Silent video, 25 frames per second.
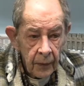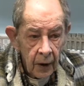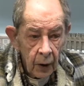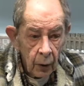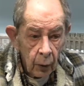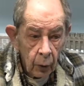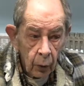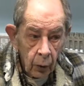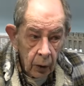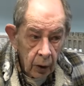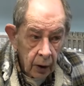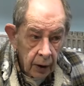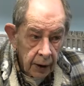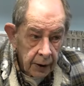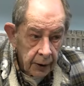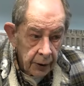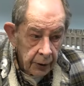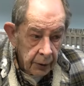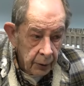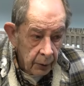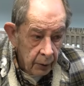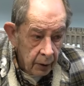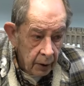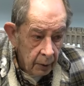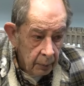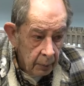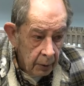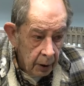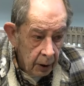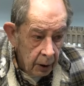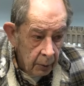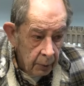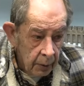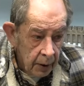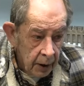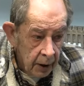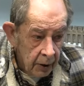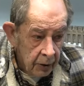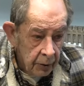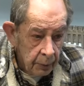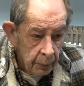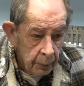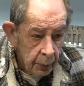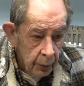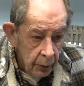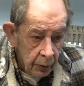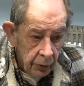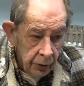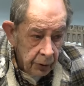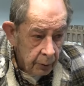All I can do at the moment is
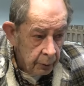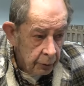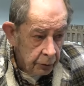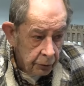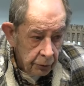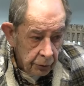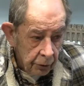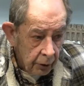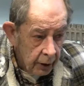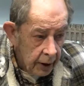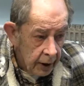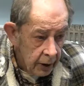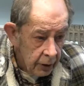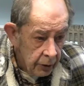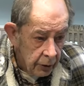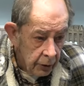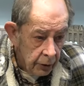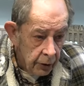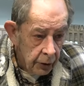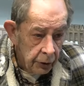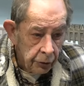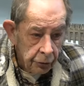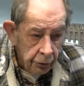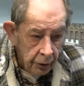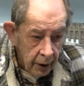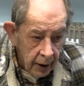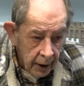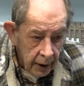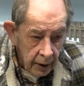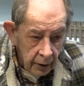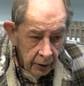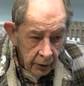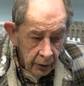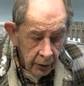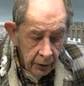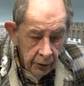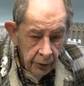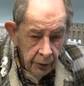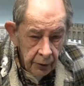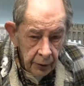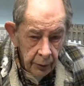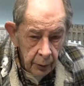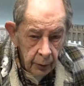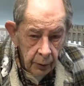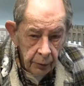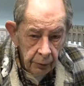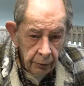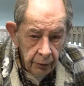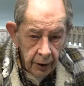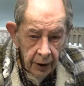put some trains on the track and do
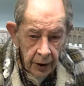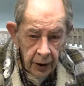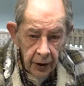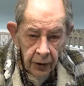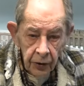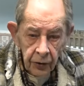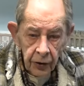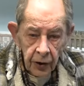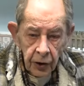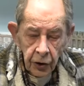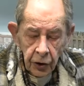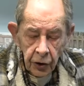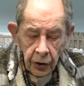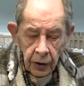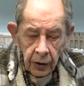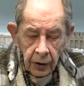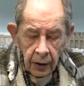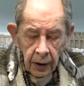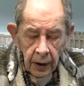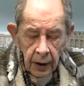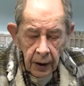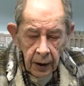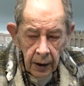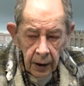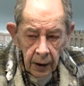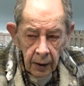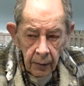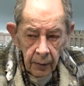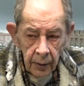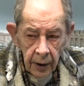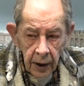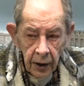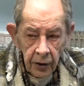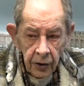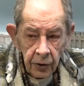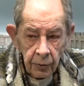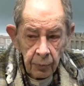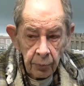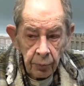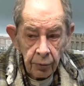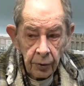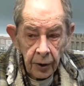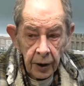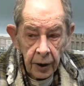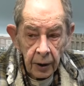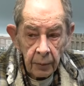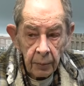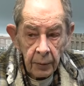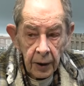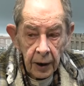a running session. Um, that's
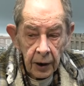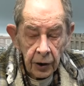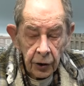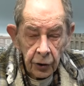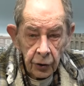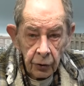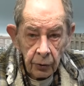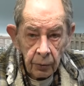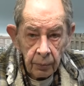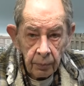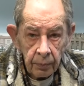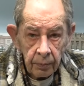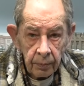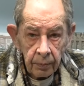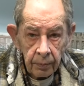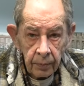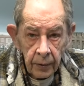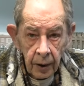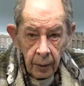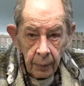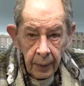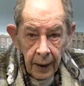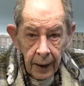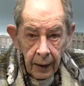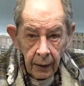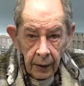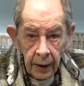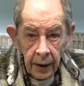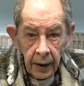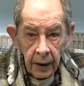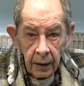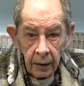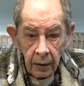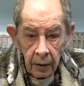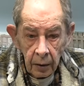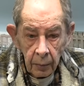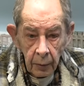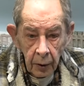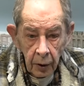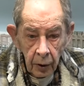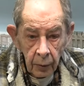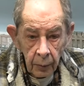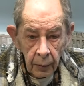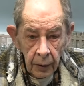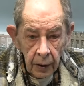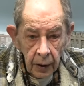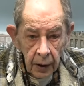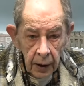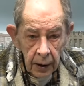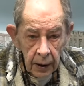pretty much about it at the
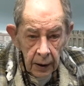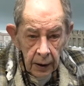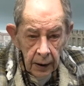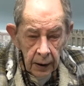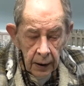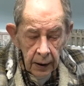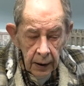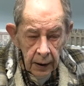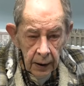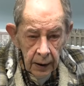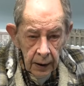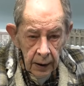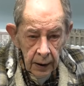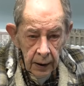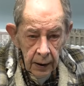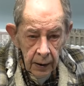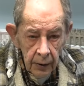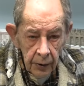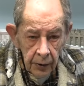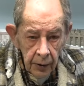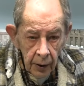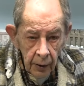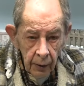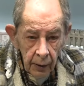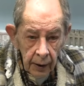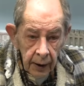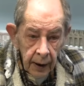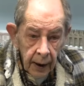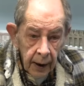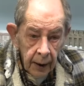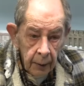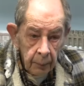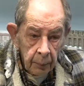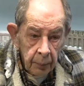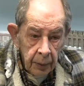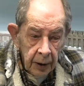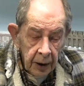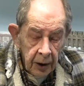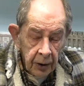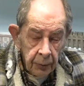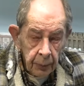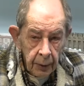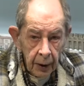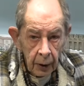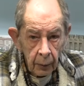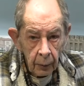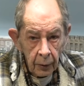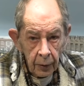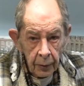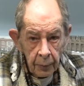moment. So again, please
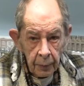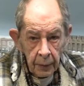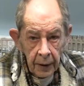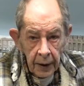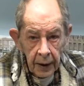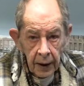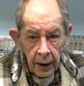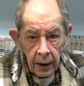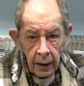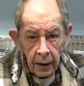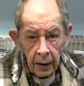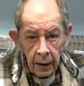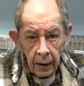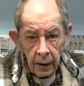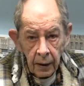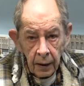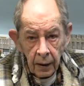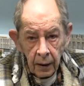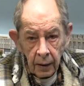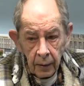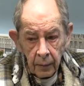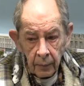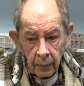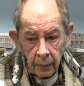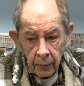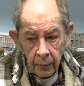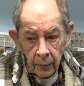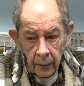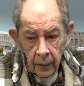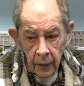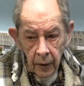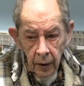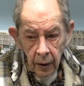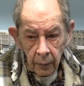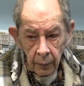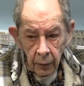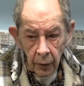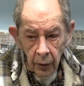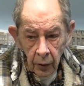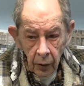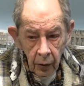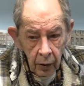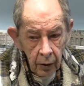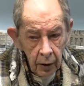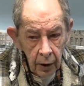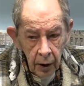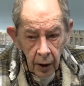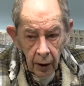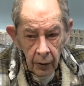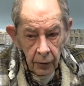bear with me. Um, I'm
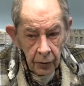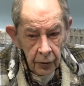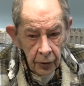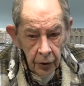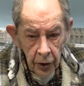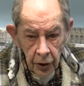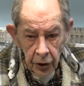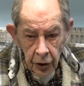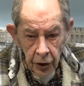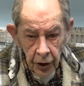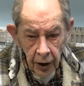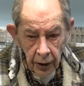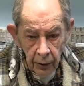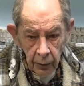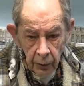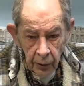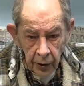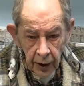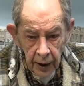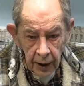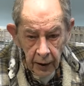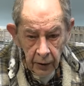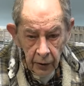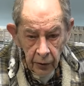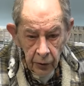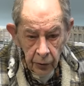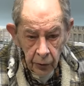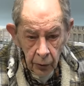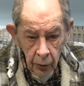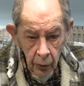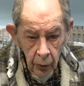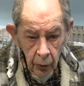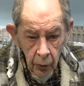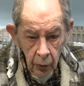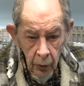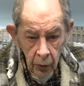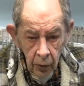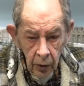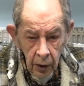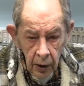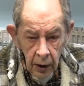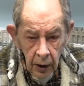not closing the channel down at all.